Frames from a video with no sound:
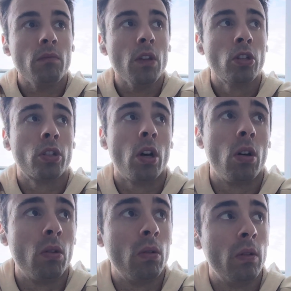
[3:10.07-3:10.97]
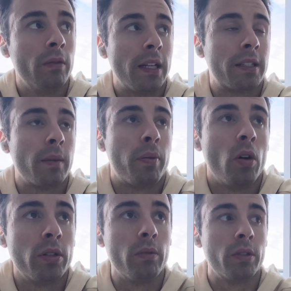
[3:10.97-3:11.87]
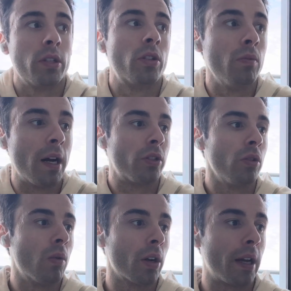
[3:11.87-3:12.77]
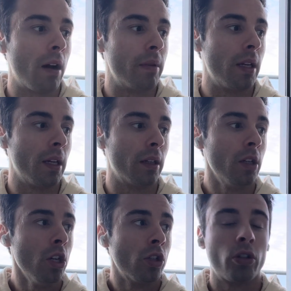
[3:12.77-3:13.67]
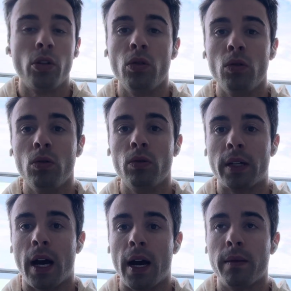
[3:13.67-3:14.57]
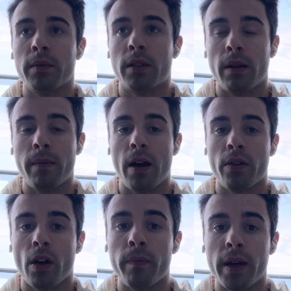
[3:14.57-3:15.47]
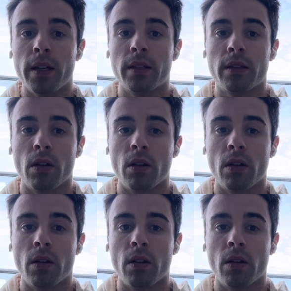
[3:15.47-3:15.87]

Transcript: So let's suppose it was a 2x2 workout, meaning 2 times marathon pace,